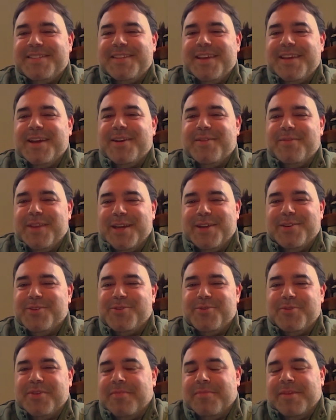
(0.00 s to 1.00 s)
the end of the
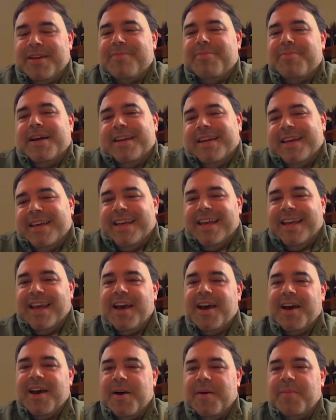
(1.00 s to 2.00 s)
industry. I mean, come
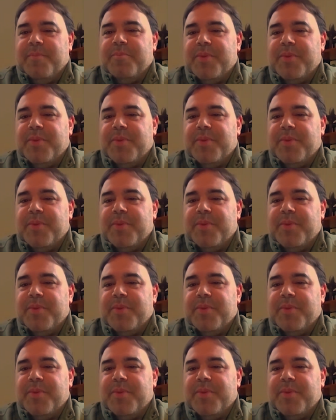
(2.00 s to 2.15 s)
on.